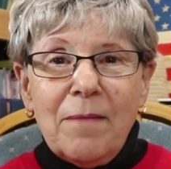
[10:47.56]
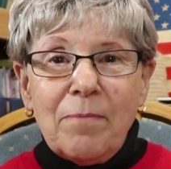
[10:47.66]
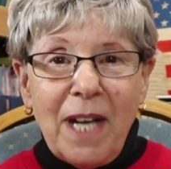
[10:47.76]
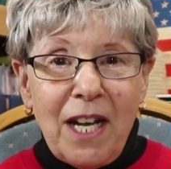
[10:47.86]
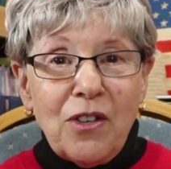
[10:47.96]

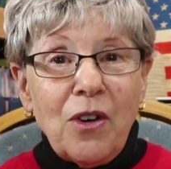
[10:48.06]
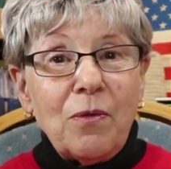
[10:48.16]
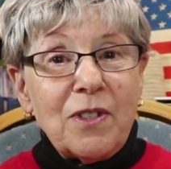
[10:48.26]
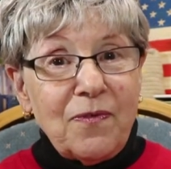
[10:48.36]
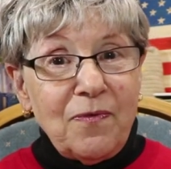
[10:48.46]
but i know
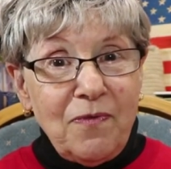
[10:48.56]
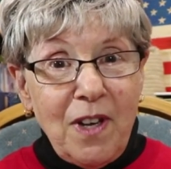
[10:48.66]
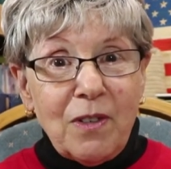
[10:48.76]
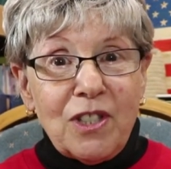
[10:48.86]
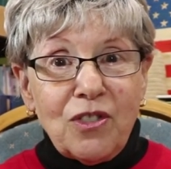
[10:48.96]
it was
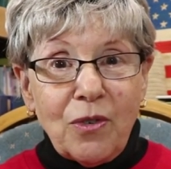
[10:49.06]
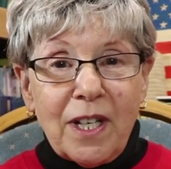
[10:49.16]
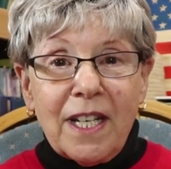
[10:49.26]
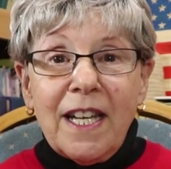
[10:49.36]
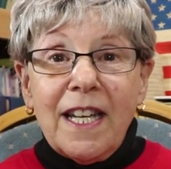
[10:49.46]
very
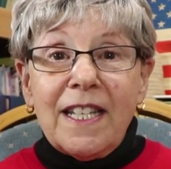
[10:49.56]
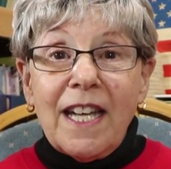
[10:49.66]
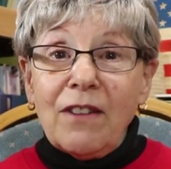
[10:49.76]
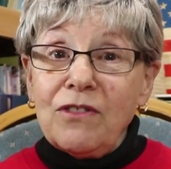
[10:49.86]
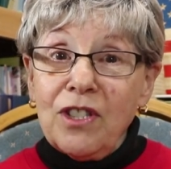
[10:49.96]
short
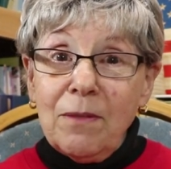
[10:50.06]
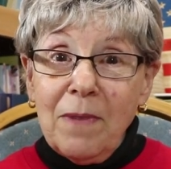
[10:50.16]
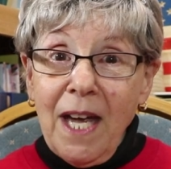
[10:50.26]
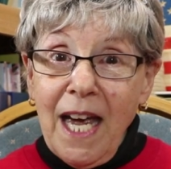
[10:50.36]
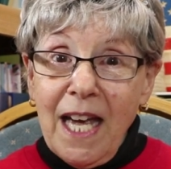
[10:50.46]
now
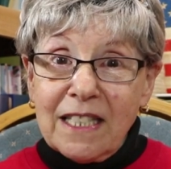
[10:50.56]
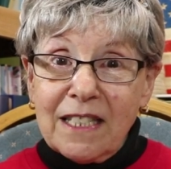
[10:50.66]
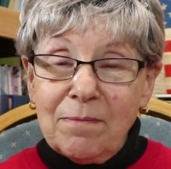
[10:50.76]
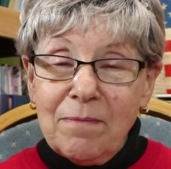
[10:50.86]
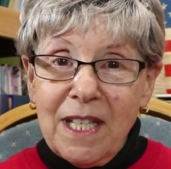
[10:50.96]
jim
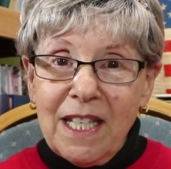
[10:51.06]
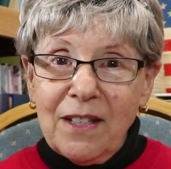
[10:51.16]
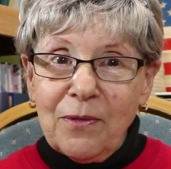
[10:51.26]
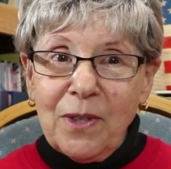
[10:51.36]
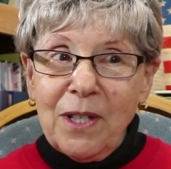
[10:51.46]
asked
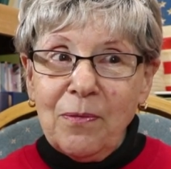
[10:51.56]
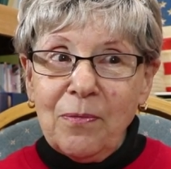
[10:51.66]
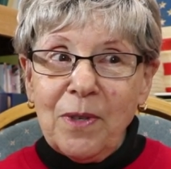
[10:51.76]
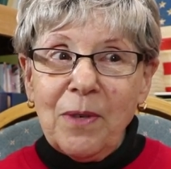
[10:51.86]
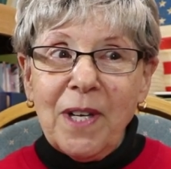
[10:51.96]
me we
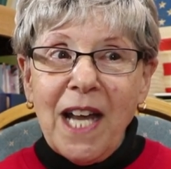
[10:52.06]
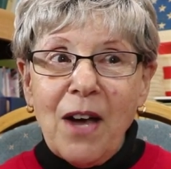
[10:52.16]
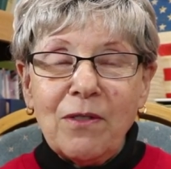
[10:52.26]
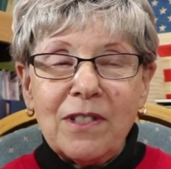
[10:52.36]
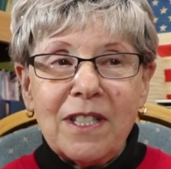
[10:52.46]
we went
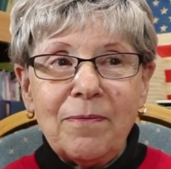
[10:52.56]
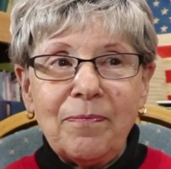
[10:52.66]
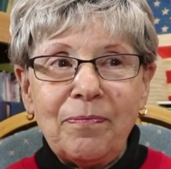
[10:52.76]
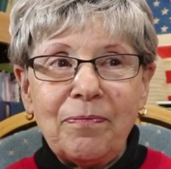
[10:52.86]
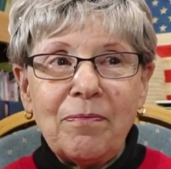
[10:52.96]
out
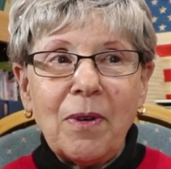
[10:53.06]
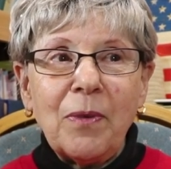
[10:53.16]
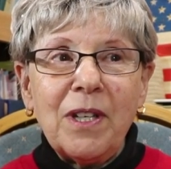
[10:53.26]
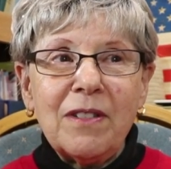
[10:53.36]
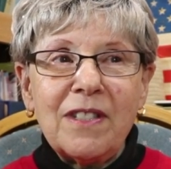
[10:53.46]

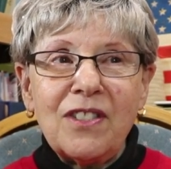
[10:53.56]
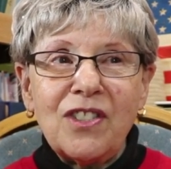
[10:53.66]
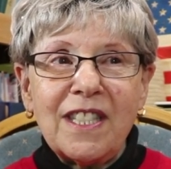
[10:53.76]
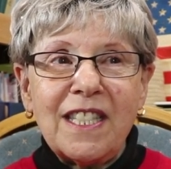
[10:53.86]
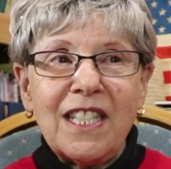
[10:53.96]
but we used to
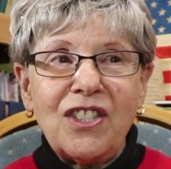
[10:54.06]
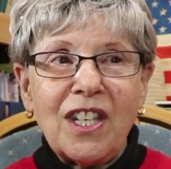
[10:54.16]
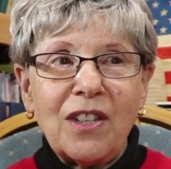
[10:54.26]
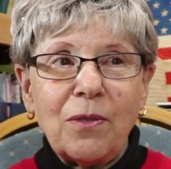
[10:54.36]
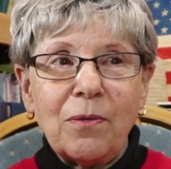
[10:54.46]
just see
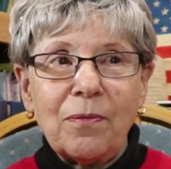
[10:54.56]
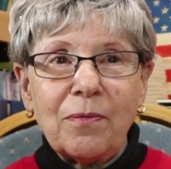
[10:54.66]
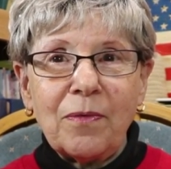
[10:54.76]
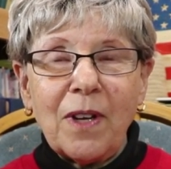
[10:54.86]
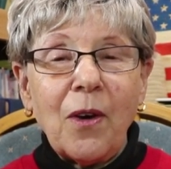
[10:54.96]
each other
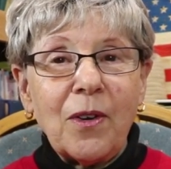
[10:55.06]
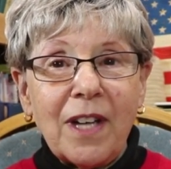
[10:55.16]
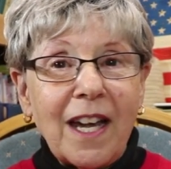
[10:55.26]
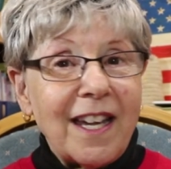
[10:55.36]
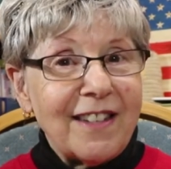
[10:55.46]
oh
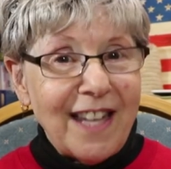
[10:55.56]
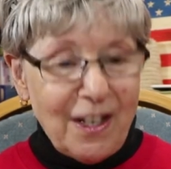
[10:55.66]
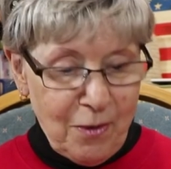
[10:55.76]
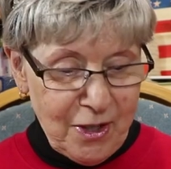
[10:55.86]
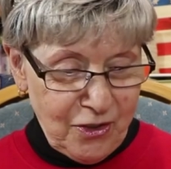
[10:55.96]
and i had
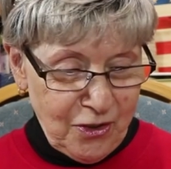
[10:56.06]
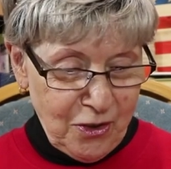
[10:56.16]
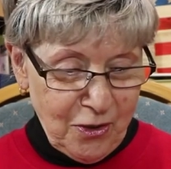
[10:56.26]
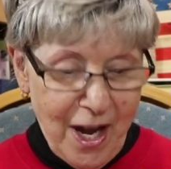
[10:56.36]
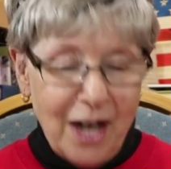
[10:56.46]
that question
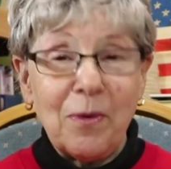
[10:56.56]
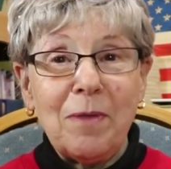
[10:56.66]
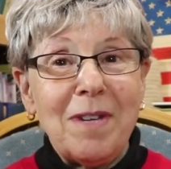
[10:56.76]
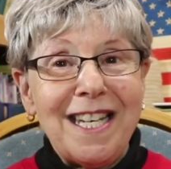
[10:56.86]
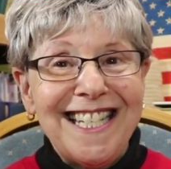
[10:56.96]
too mm-hmm. how do
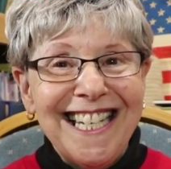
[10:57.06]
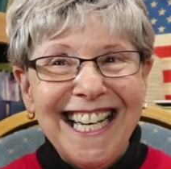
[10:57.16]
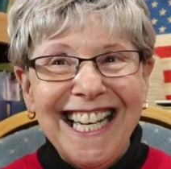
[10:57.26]
we meet